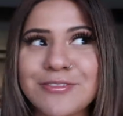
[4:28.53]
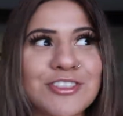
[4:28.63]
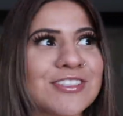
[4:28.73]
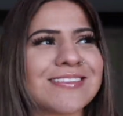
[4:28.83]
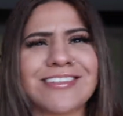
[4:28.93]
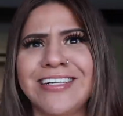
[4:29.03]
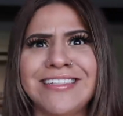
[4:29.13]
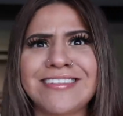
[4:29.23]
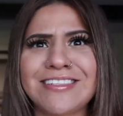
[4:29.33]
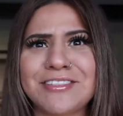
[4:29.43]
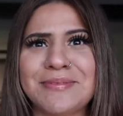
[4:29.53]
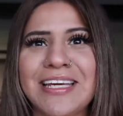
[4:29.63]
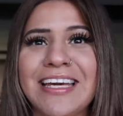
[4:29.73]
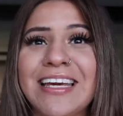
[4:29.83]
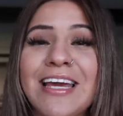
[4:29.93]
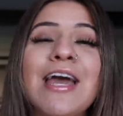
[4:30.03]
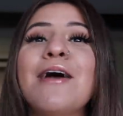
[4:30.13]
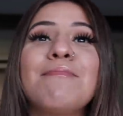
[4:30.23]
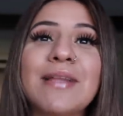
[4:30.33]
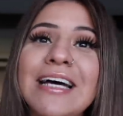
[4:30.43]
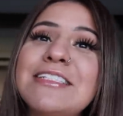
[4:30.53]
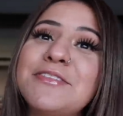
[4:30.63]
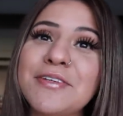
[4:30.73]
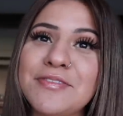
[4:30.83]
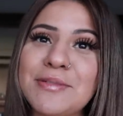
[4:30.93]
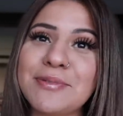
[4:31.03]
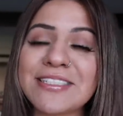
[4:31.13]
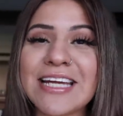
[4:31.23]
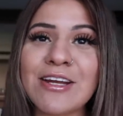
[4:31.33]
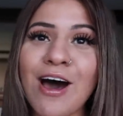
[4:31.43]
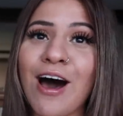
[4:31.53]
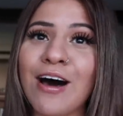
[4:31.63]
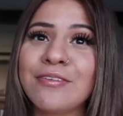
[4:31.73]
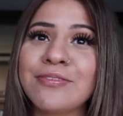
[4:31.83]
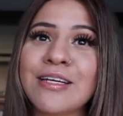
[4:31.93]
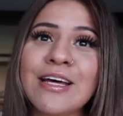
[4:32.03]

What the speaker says: which is crazy to me, plus 50% off